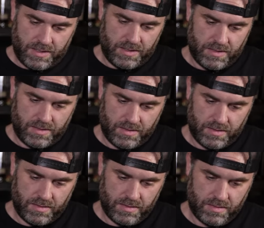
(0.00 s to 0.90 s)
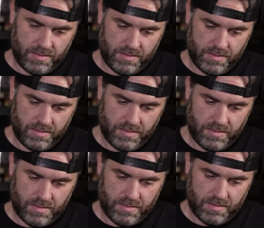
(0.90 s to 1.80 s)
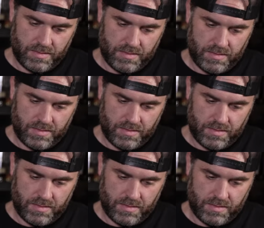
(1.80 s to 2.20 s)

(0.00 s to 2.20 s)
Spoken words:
This person isn't speaking.